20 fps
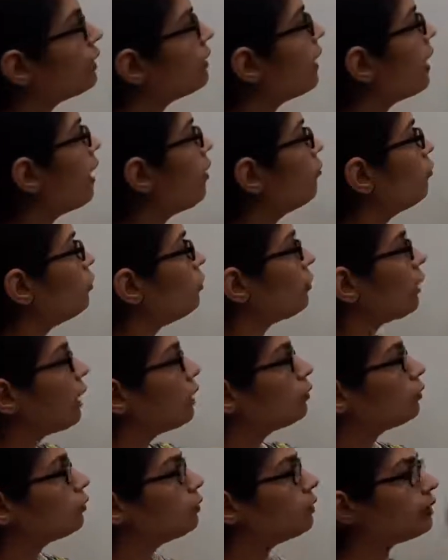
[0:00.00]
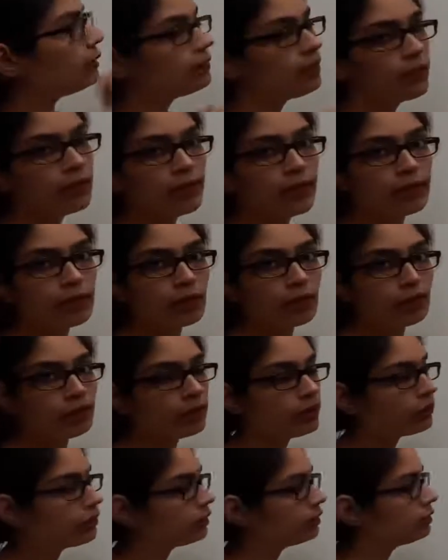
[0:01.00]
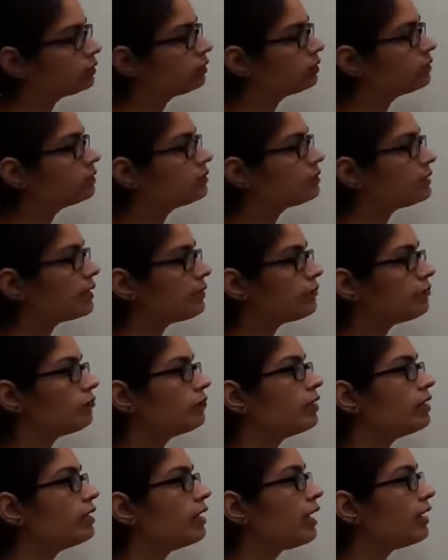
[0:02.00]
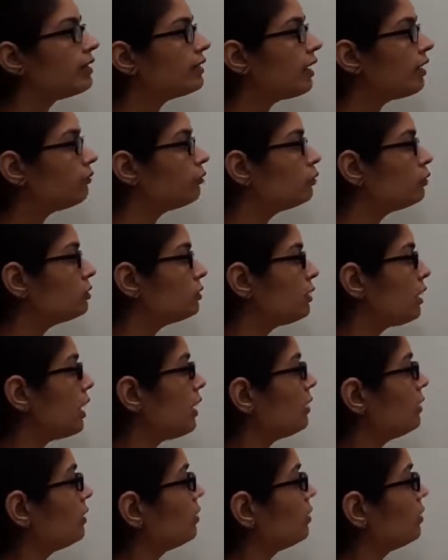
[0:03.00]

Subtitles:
have to calculate the rate of interest. Same way I have to start